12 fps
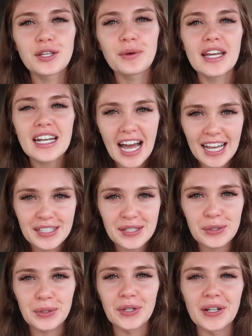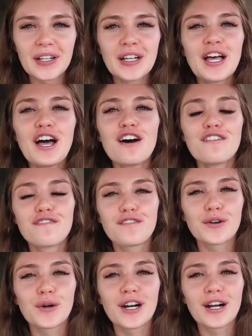So in high school,
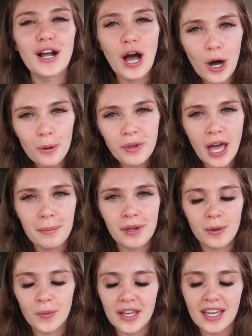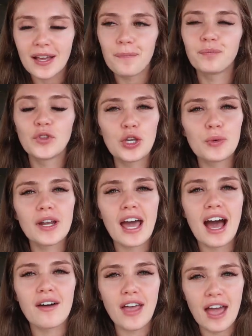for homecoming week, you would
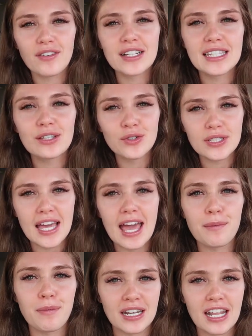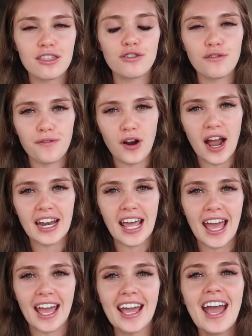have every single day, Monday through
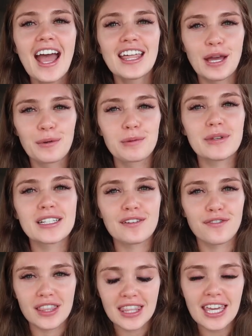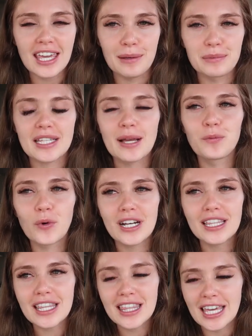Friday, there would be different themes. And one
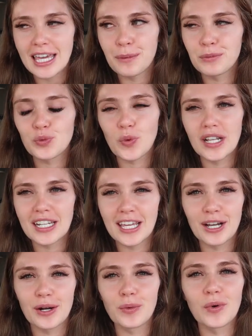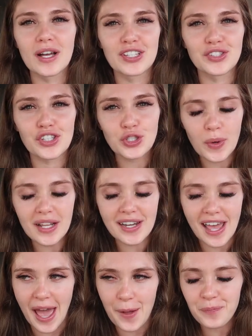of the themes one year was Twin
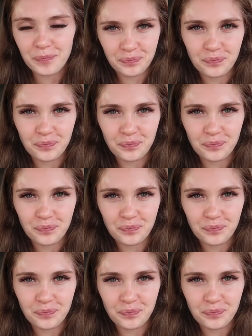Day.